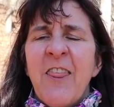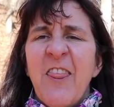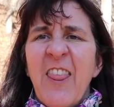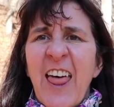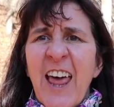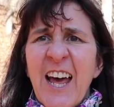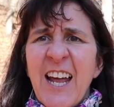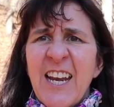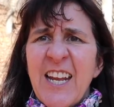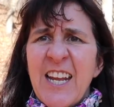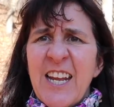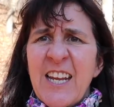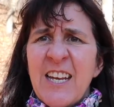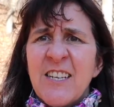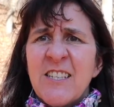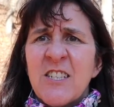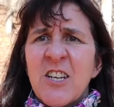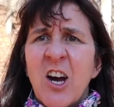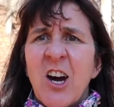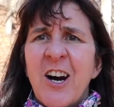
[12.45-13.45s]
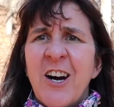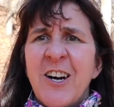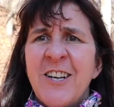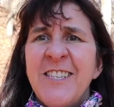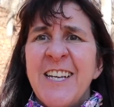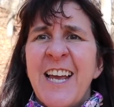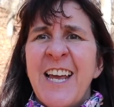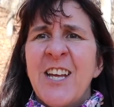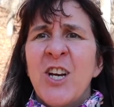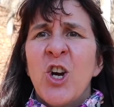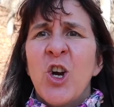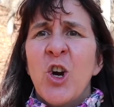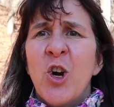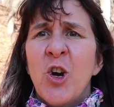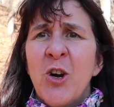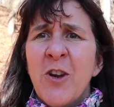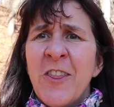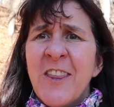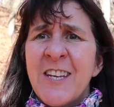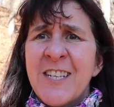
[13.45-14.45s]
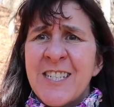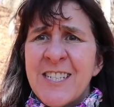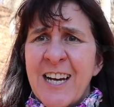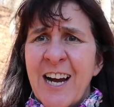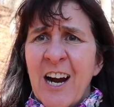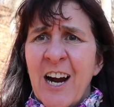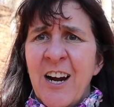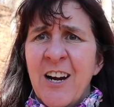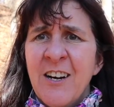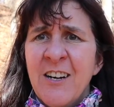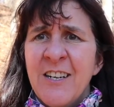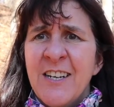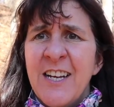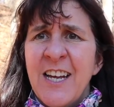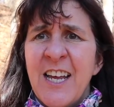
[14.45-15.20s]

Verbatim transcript: That is called an earth star.